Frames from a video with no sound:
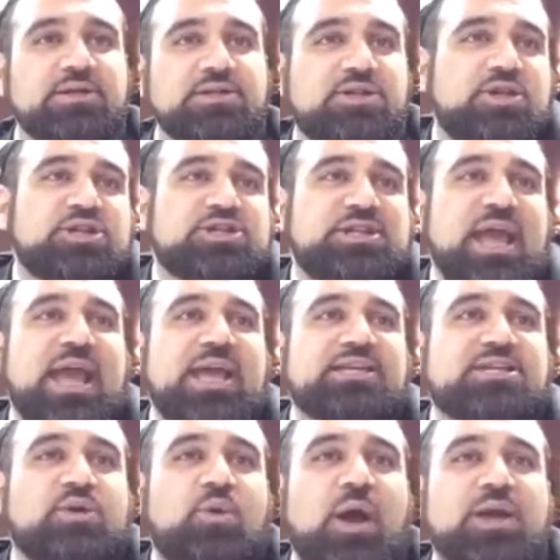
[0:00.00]
So you just
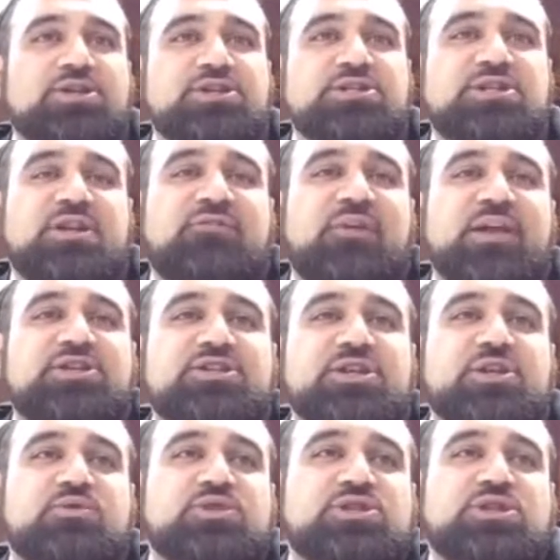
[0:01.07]
ask questions, and eventually
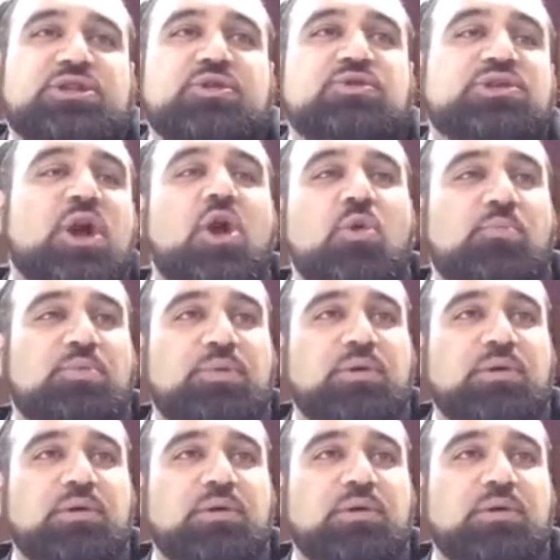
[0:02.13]
you just lose hope.